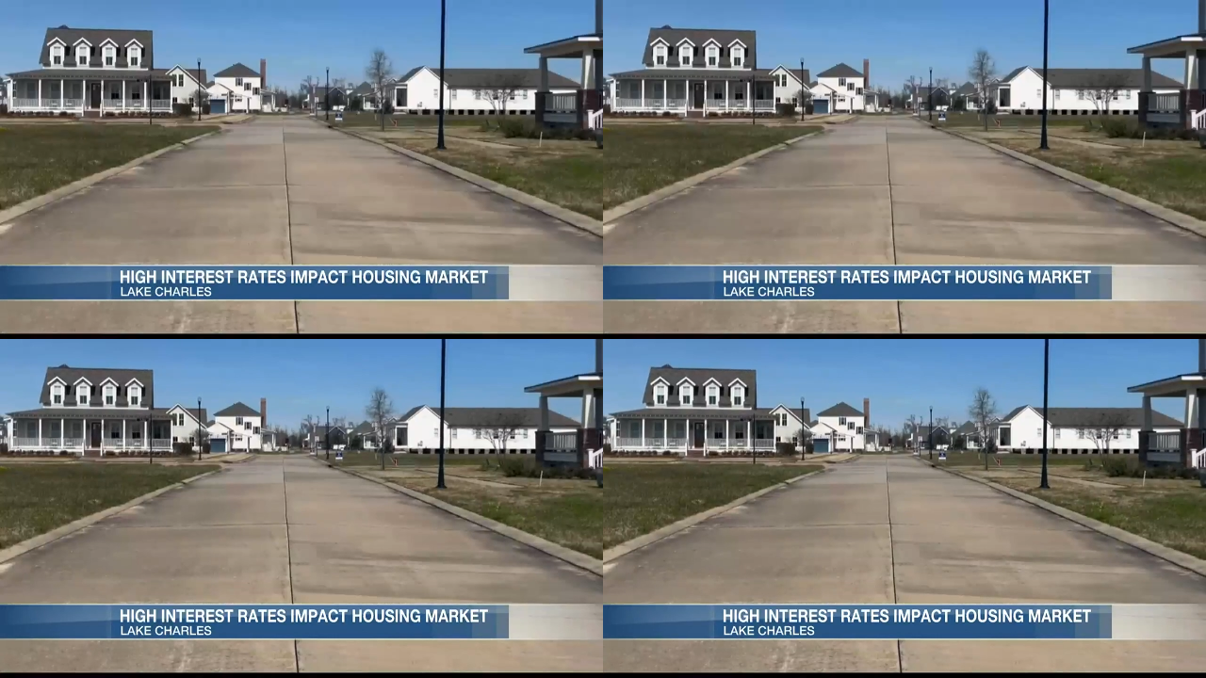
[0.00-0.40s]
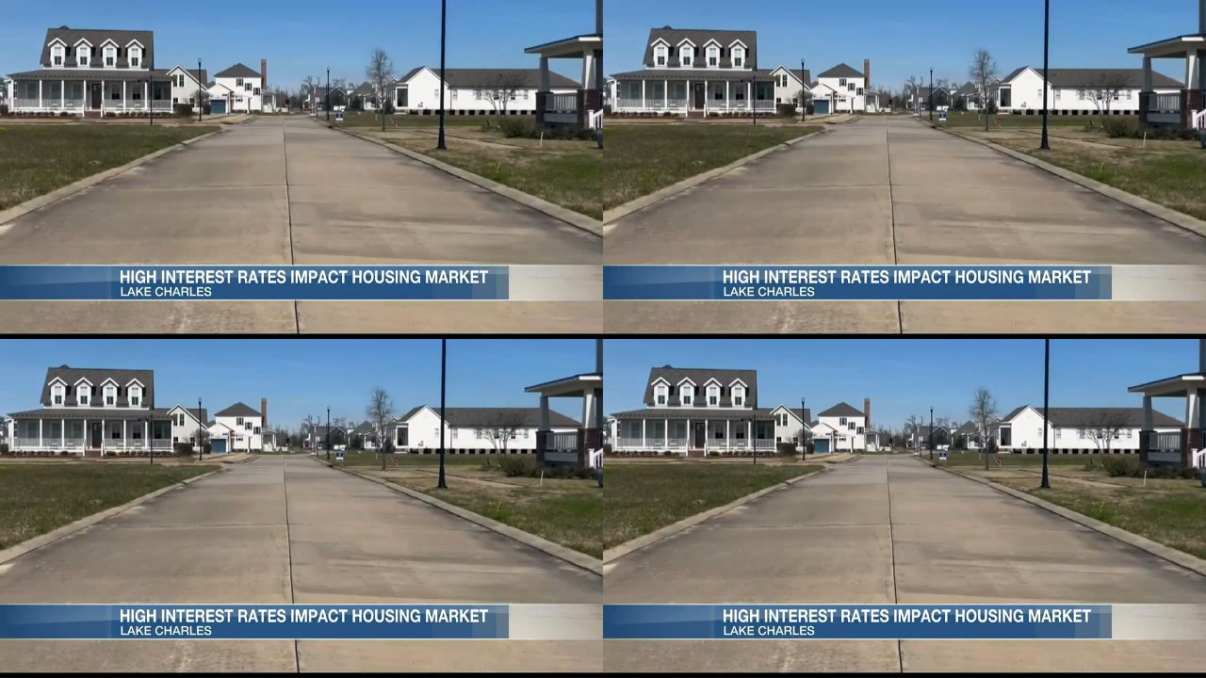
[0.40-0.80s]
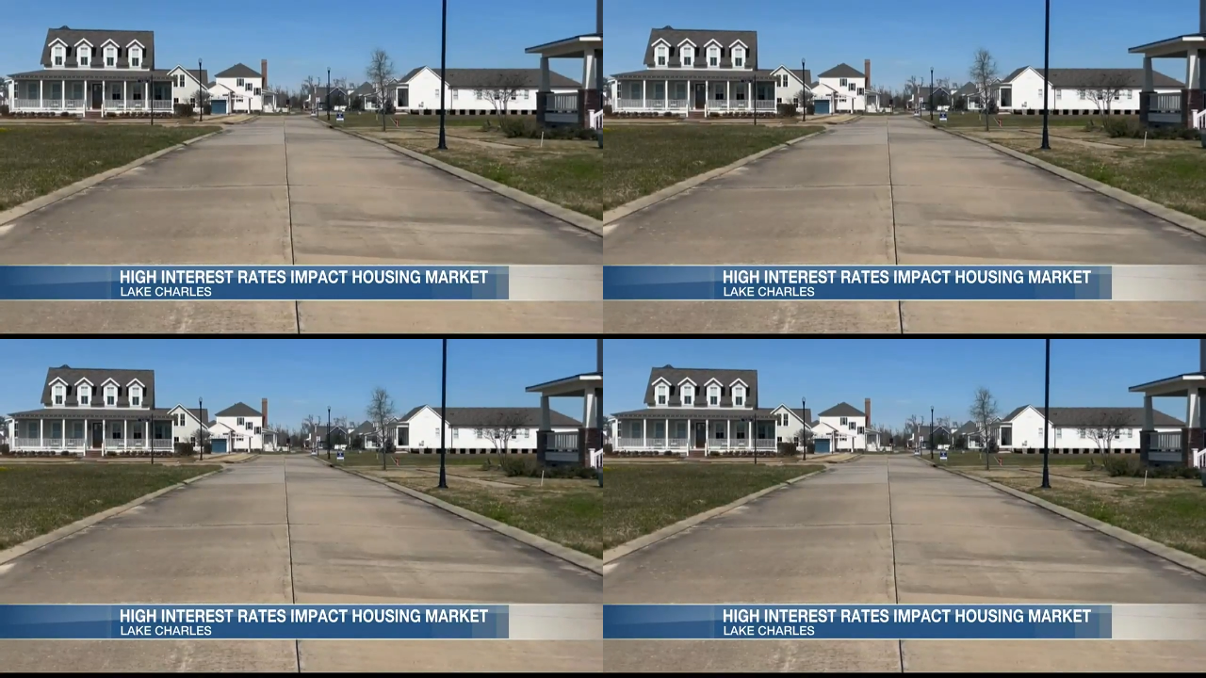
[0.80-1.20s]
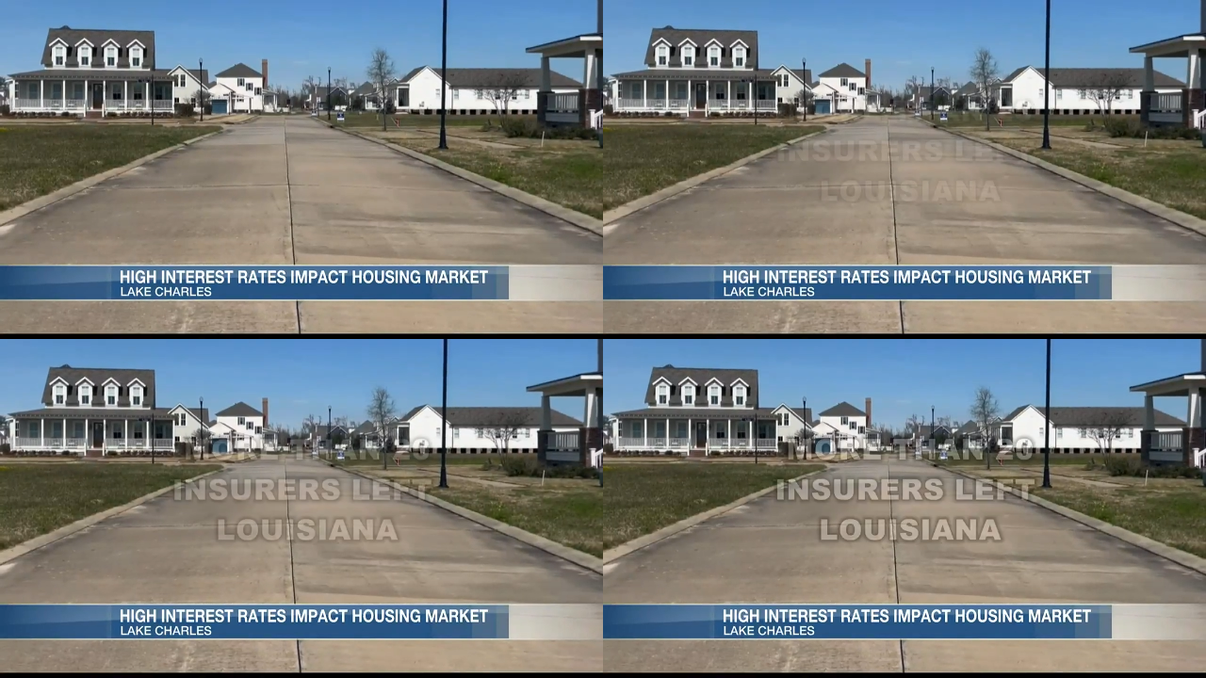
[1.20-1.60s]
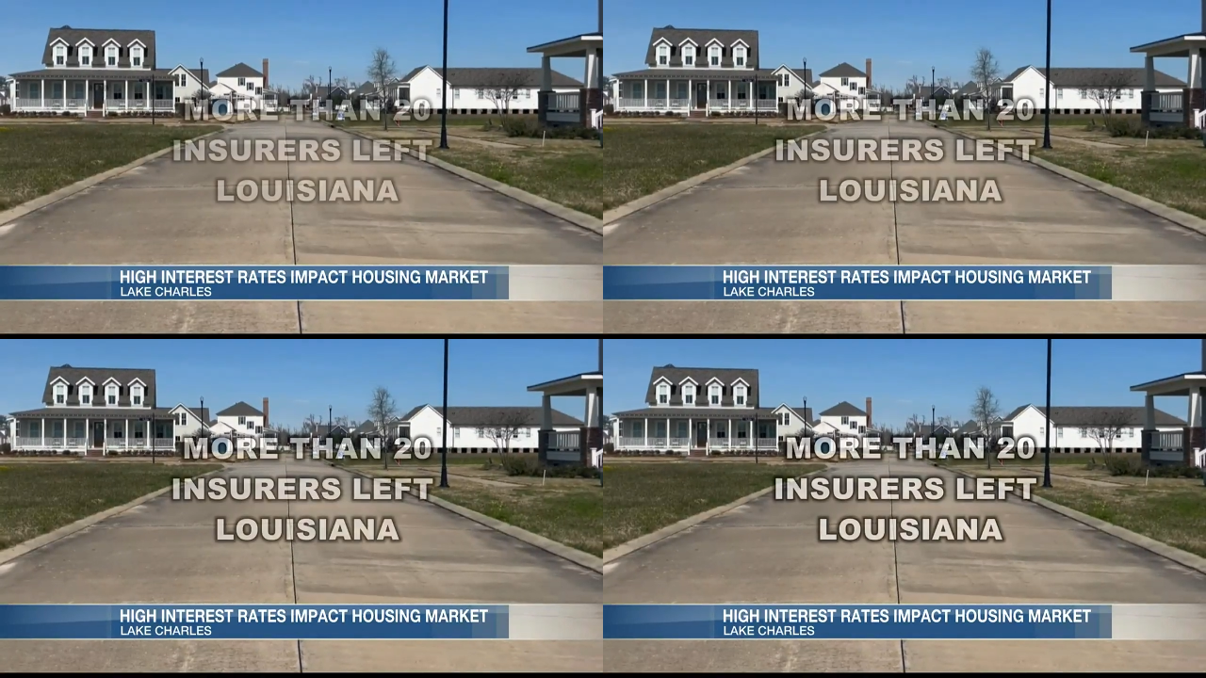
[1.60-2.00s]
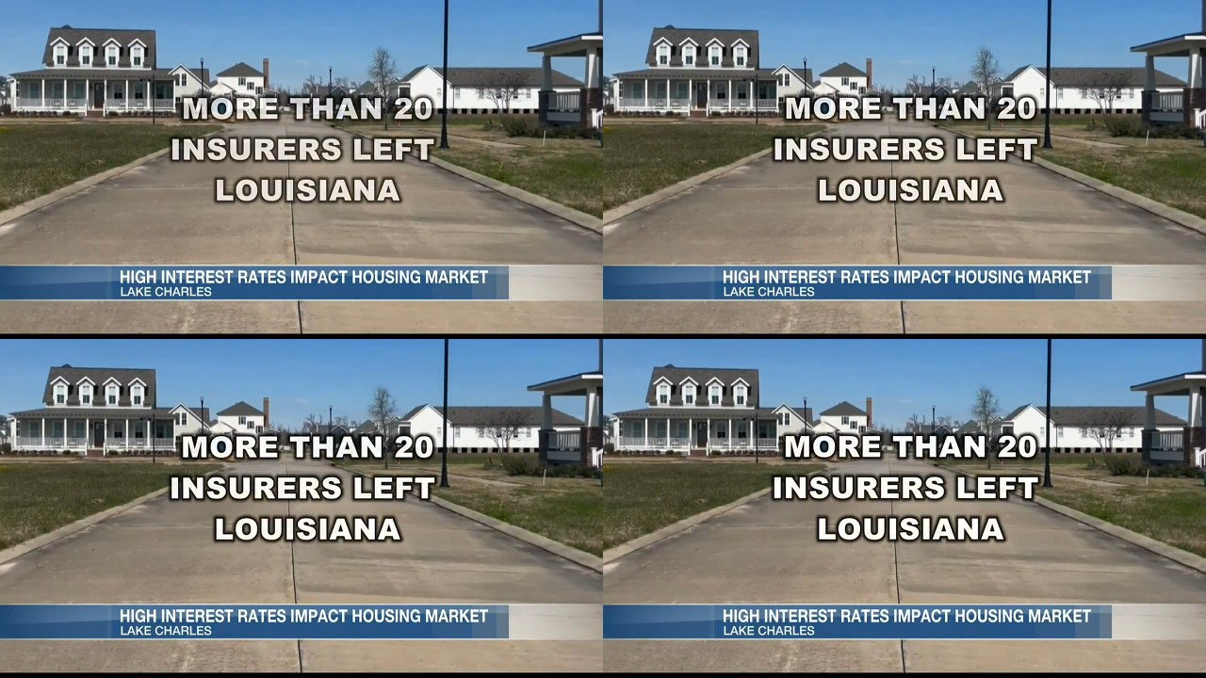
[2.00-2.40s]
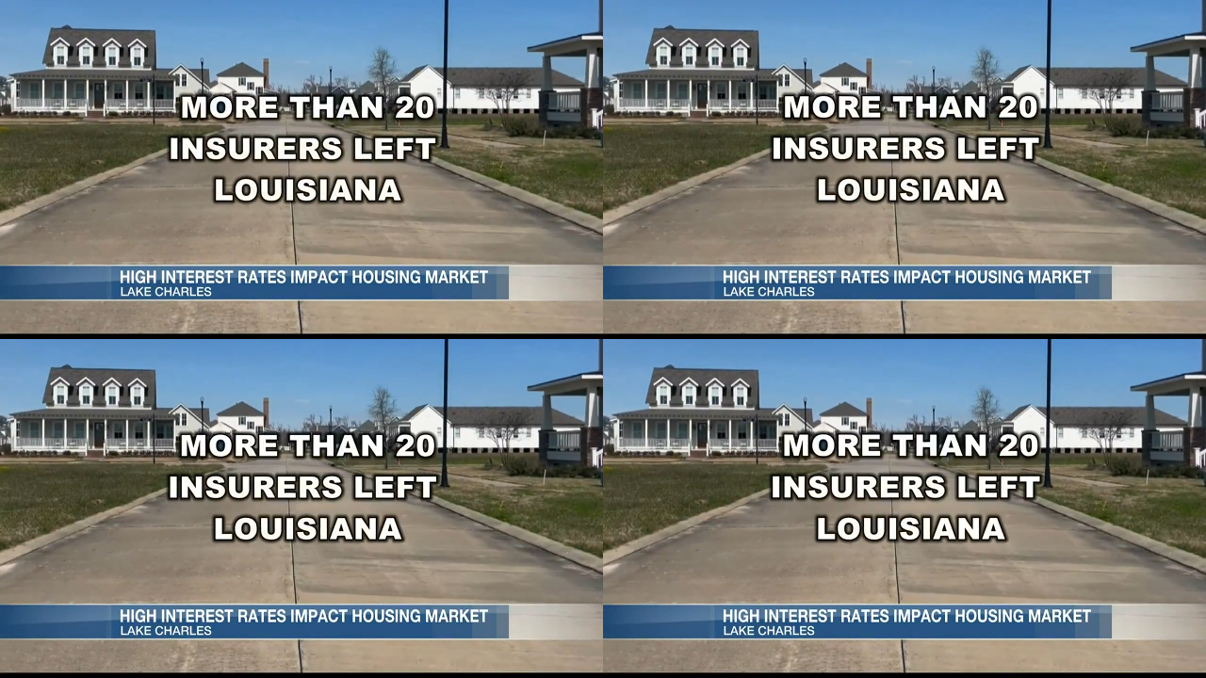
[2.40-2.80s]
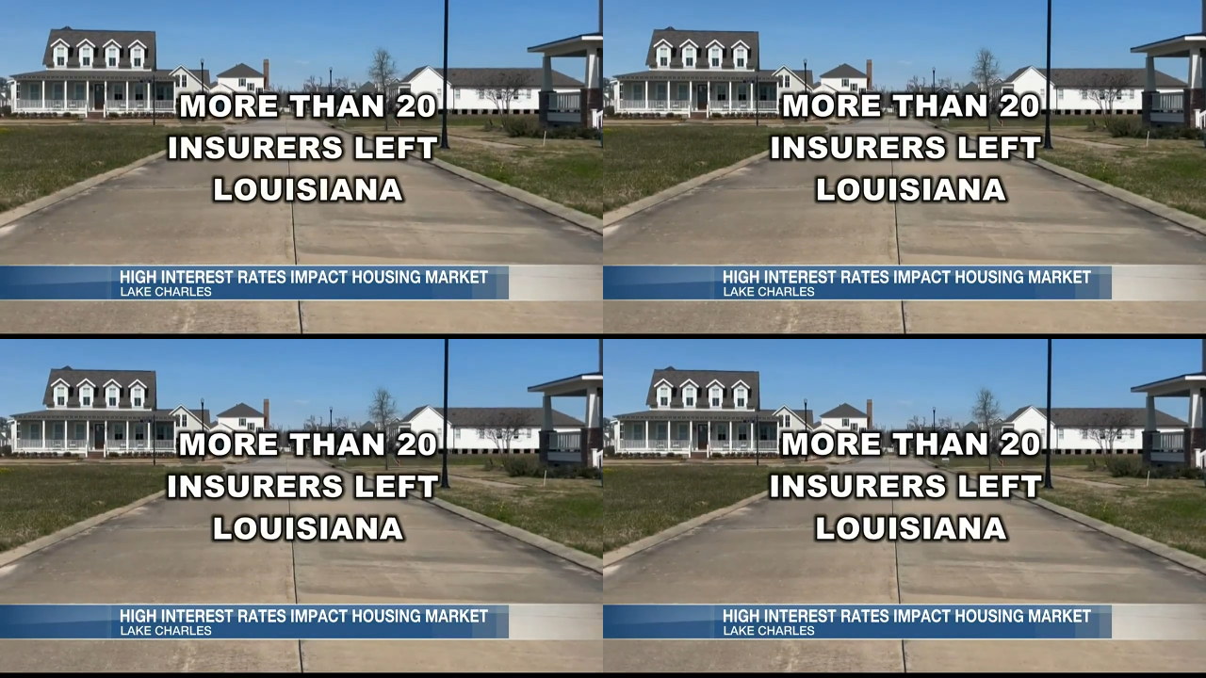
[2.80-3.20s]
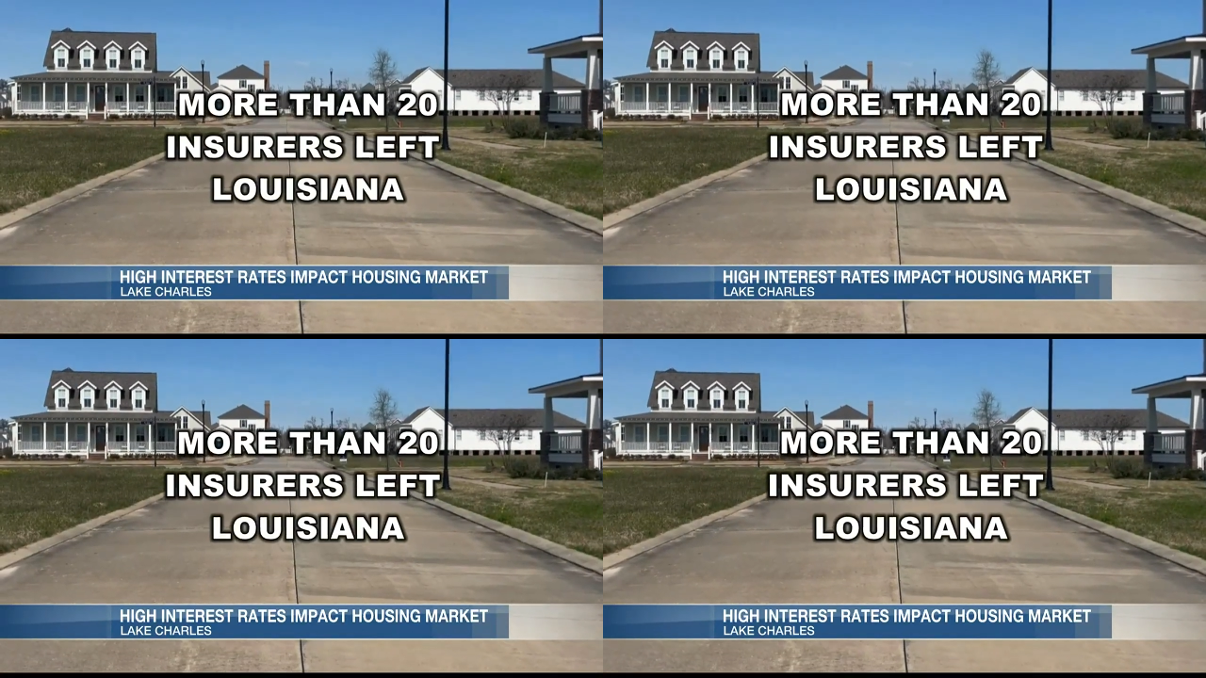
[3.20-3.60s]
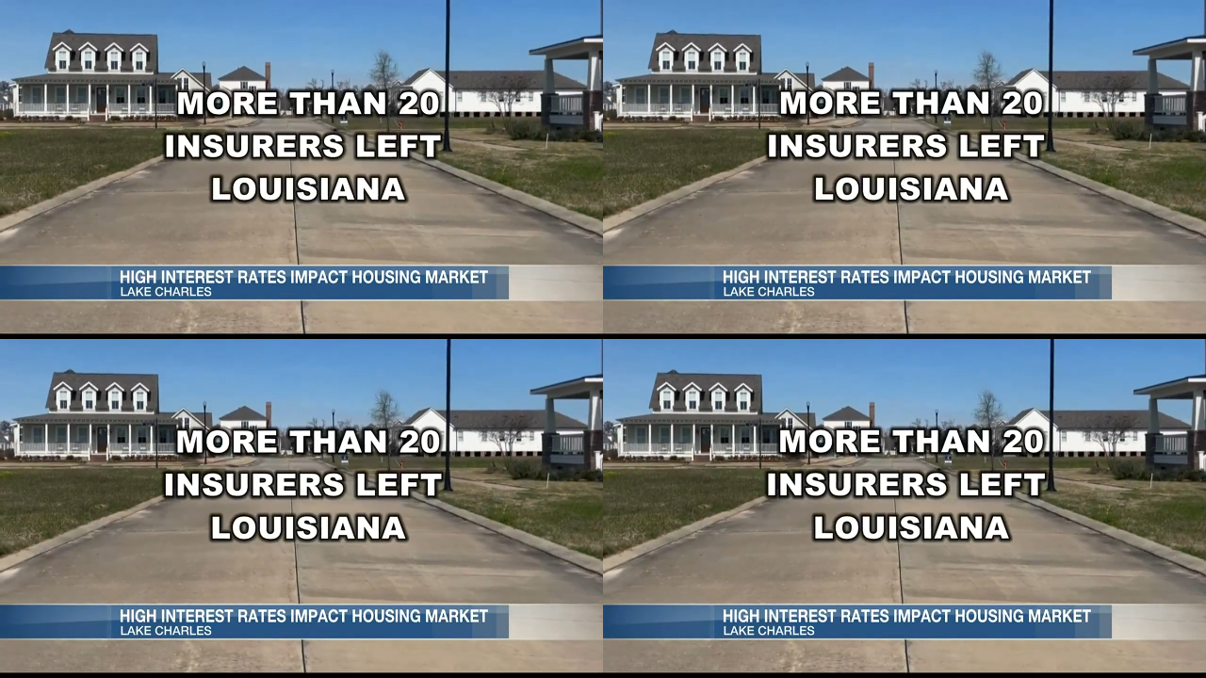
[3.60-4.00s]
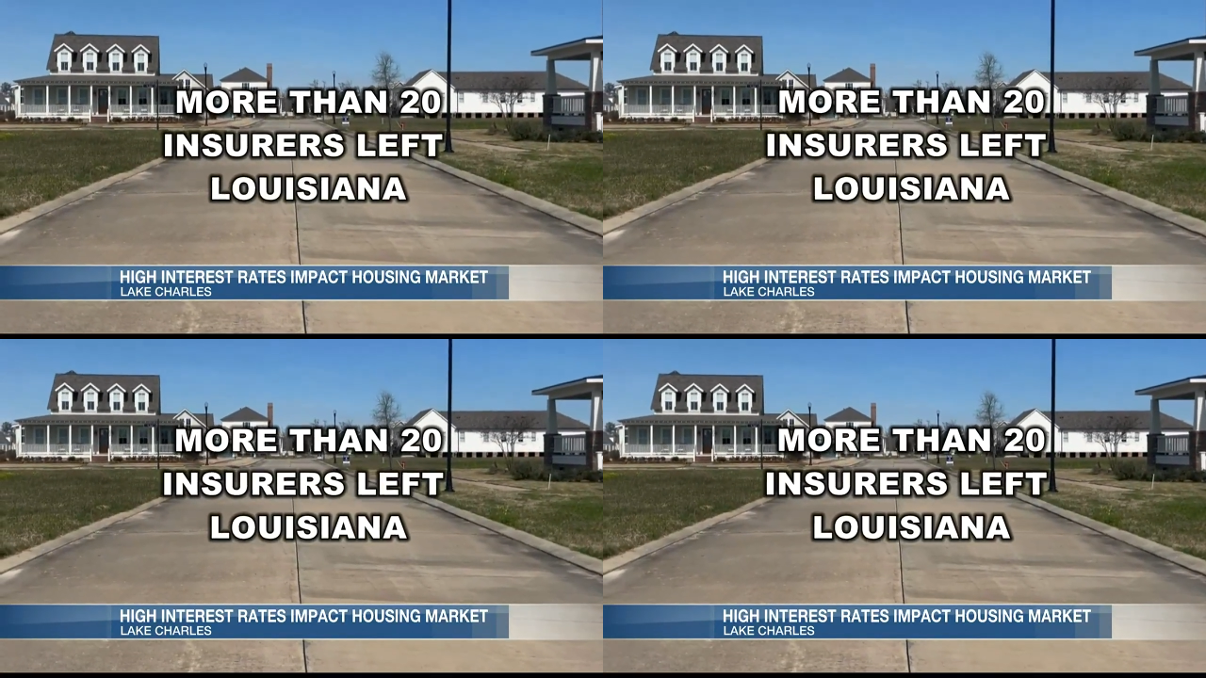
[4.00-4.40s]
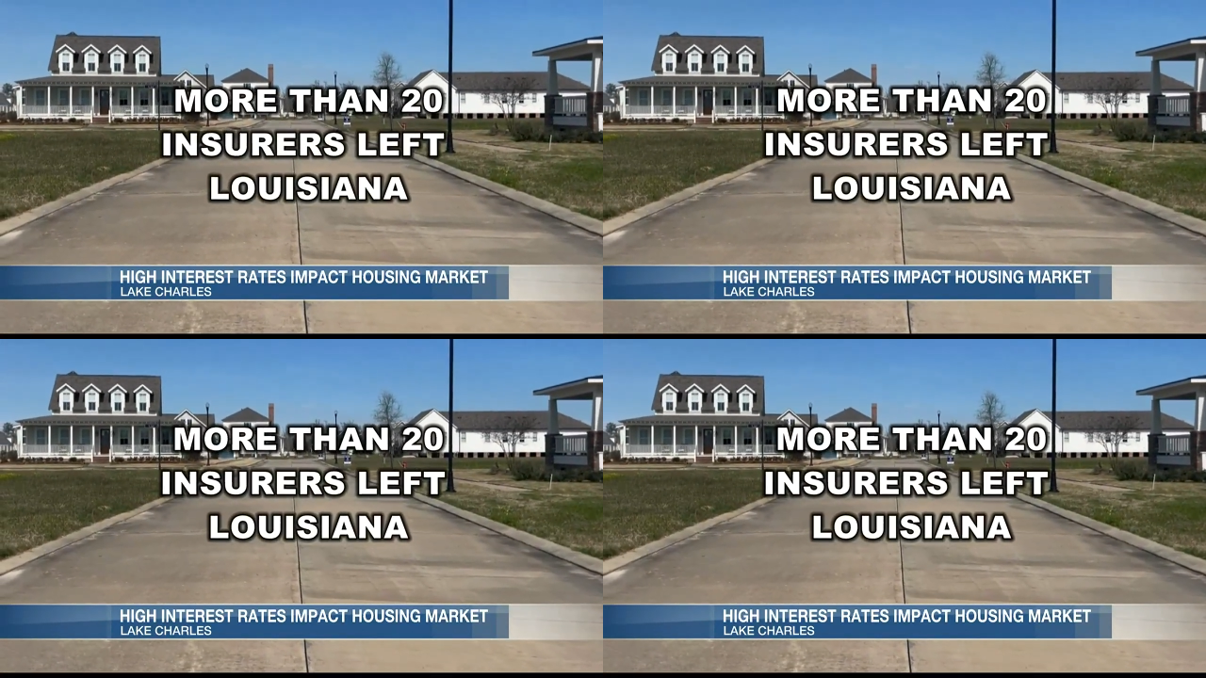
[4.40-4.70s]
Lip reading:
(no speaker visible)